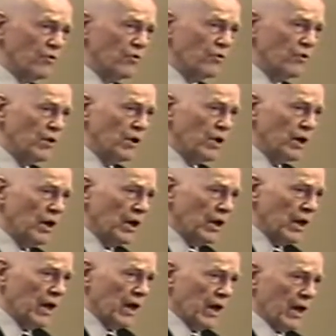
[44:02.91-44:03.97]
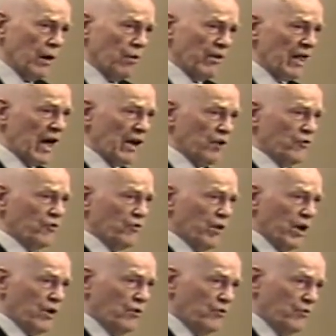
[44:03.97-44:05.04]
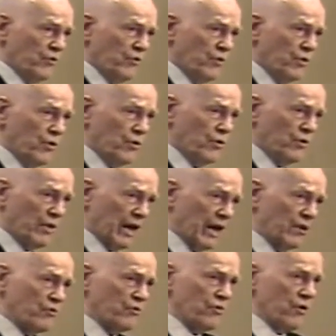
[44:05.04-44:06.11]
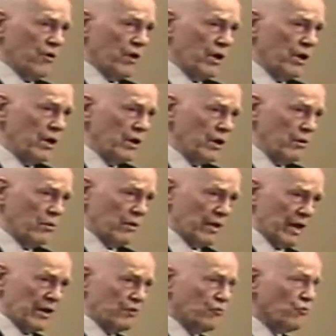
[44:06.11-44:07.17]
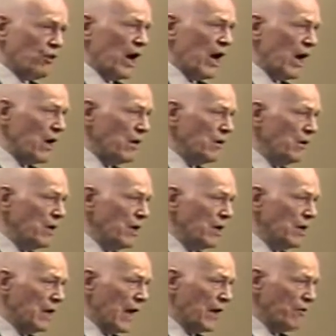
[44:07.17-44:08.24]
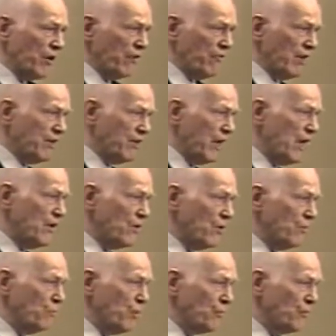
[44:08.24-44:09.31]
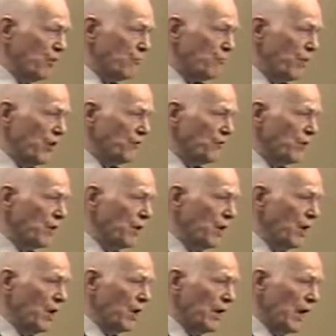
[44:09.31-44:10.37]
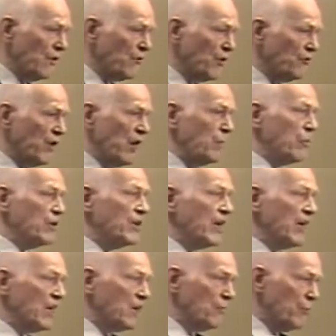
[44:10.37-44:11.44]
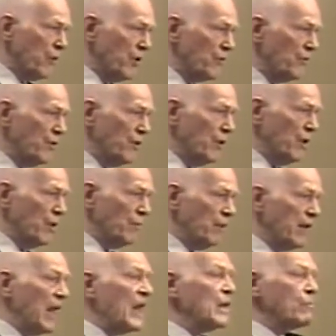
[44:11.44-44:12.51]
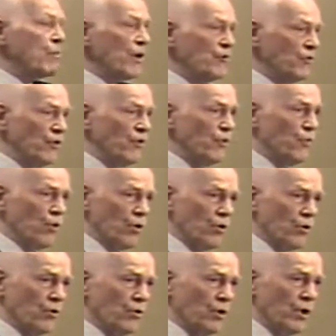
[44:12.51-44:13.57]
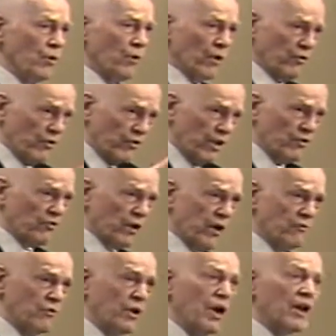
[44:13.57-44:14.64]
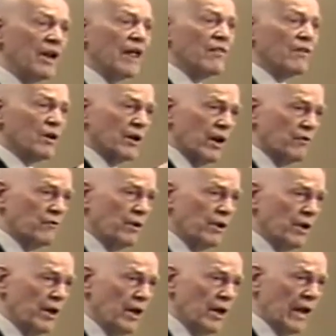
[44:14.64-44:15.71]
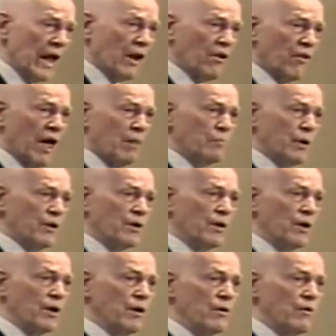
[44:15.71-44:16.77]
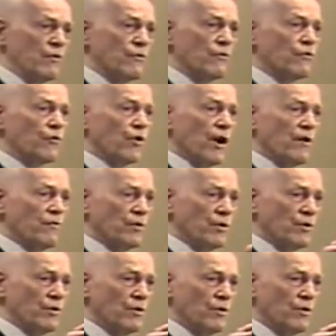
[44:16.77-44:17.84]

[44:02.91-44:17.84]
to, uh, without a judge, without a jury, without a trial, not only can they take you and put you in prison, not just any particular prison, but any prison in the world, whether in this country, another country, not only that, but forever